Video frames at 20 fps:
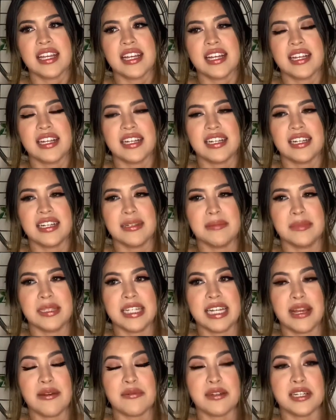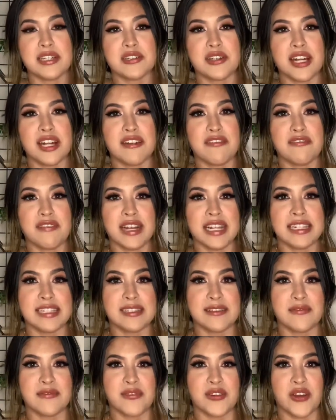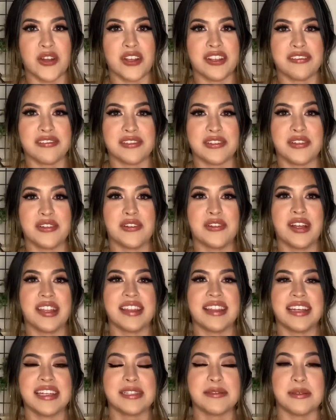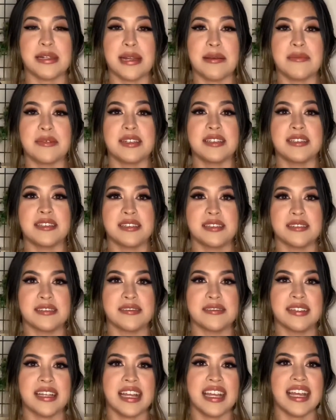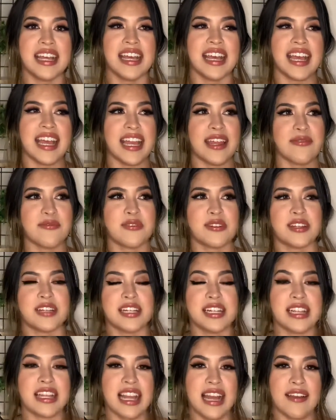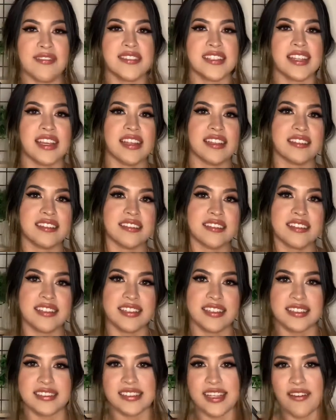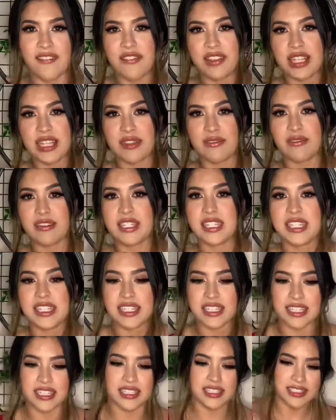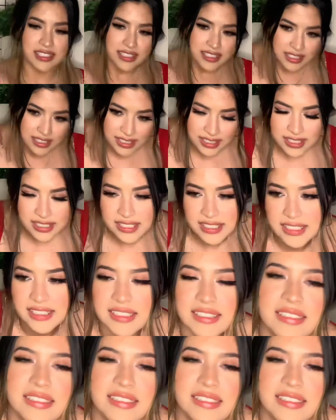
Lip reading: and I want to try to find some for you, so that's what I'm gonna do, and we're gonna laugh together because I feel like we need it.